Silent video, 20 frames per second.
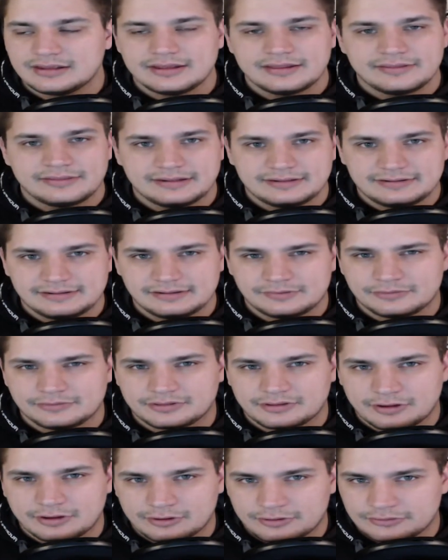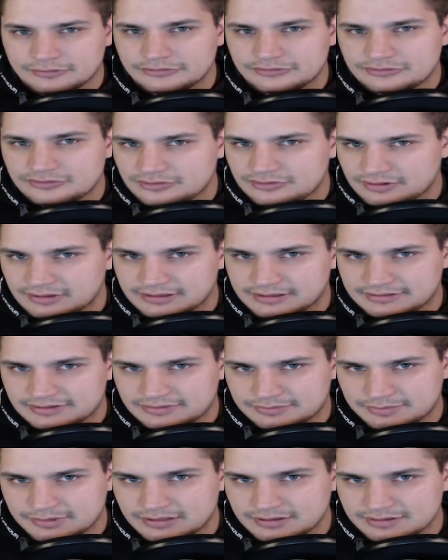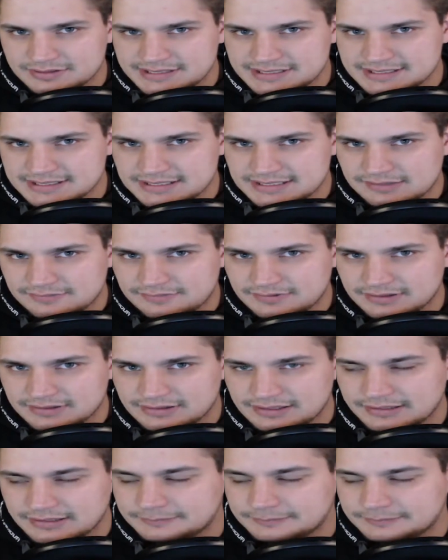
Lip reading: deal with cursed like spirits and stuff like that.